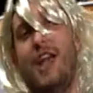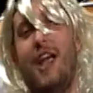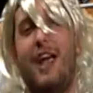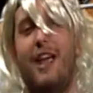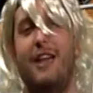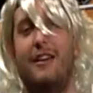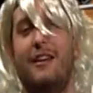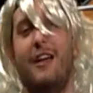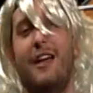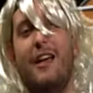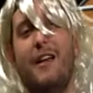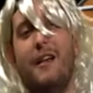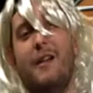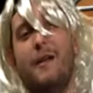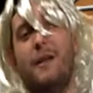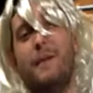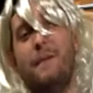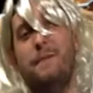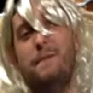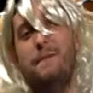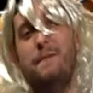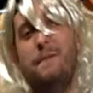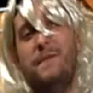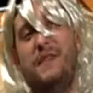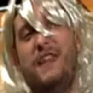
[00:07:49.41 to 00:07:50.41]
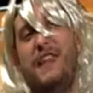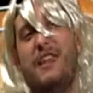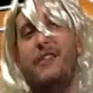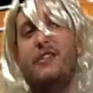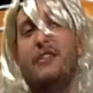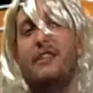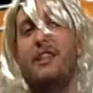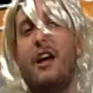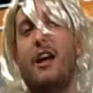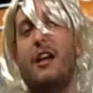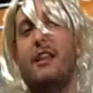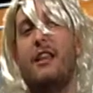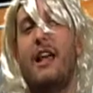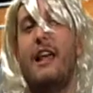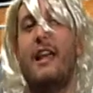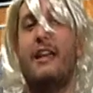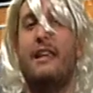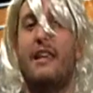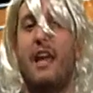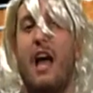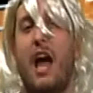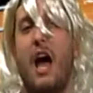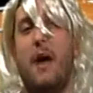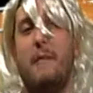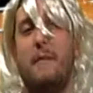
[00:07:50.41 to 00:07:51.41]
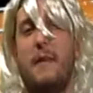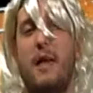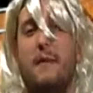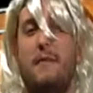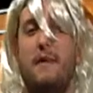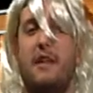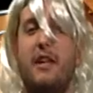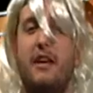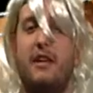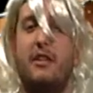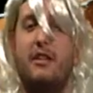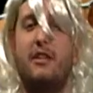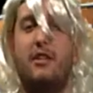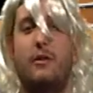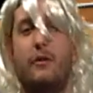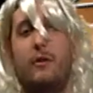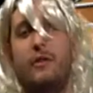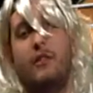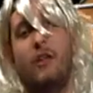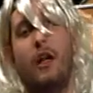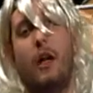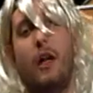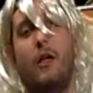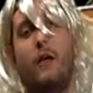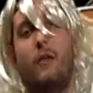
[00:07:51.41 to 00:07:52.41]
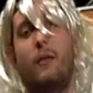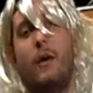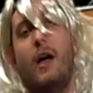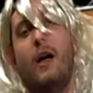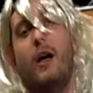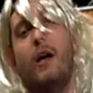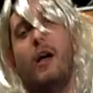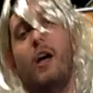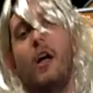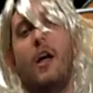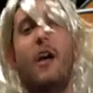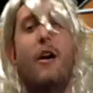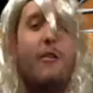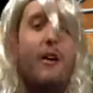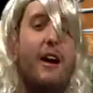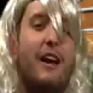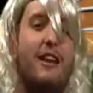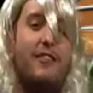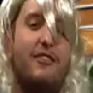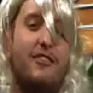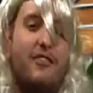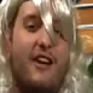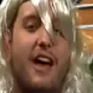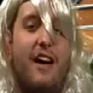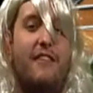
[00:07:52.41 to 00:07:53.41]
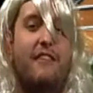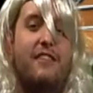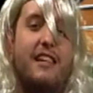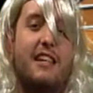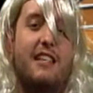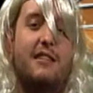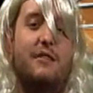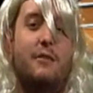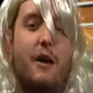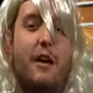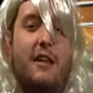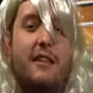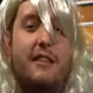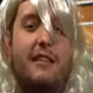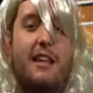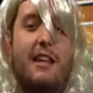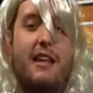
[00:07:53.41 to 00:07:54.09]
And he was all like, yeah, maybe. And she was all, well, why don't you have these ones?